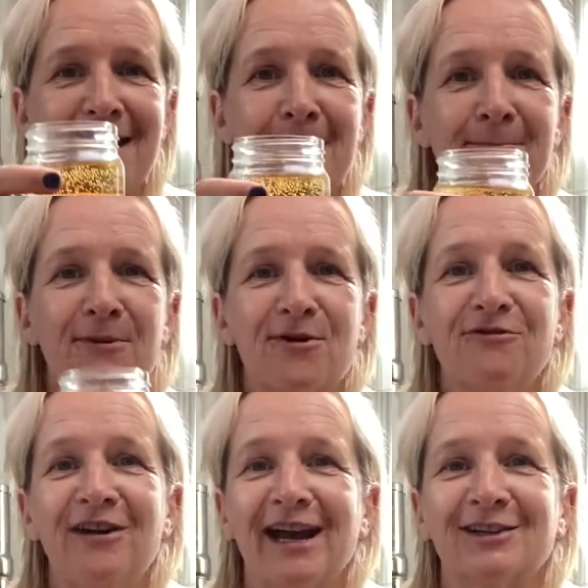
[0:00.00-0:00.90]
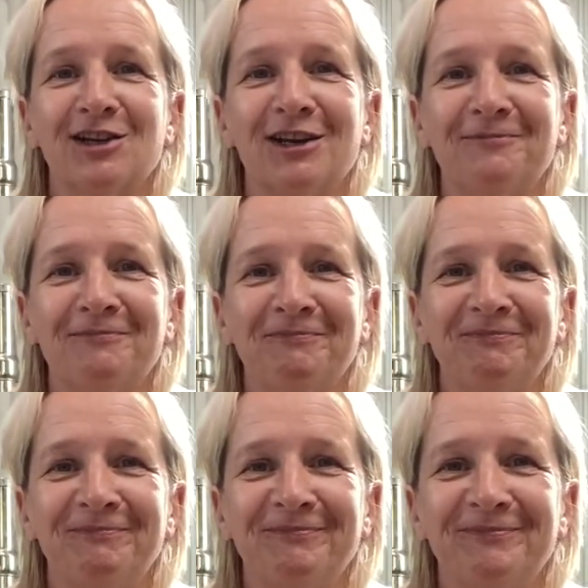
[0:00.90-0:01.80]
Perfection.
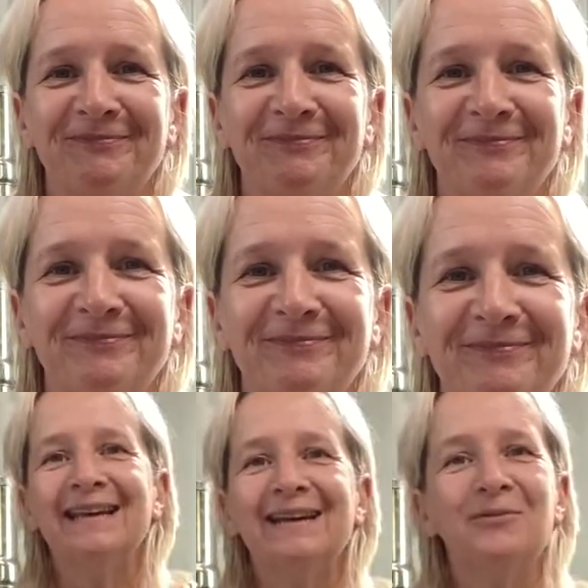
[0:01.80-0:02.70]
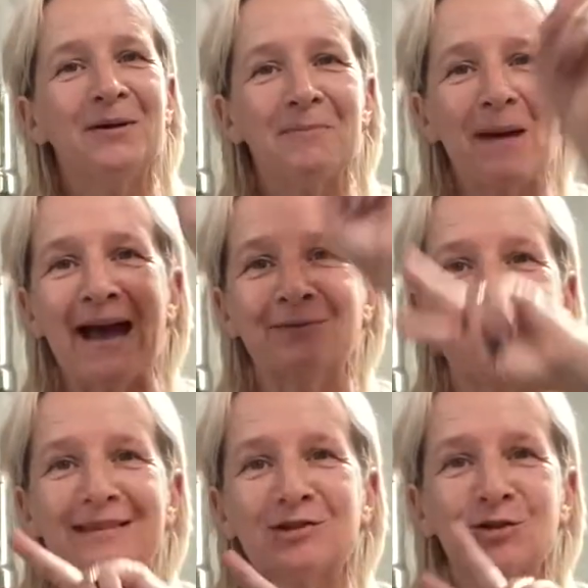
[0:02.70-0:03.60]
We're back
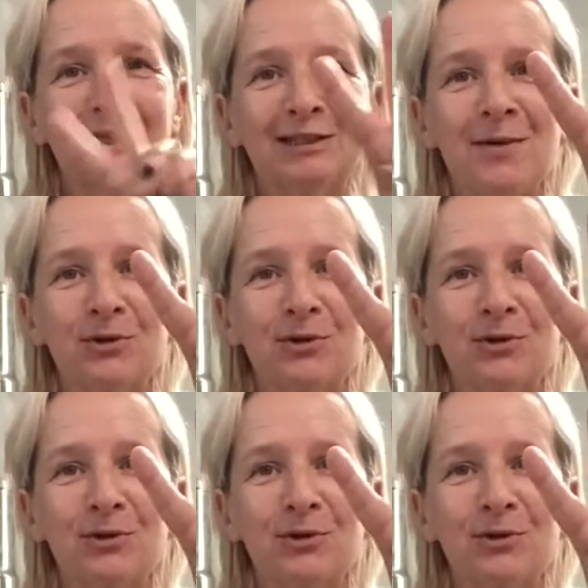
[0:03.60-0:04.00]
with drink number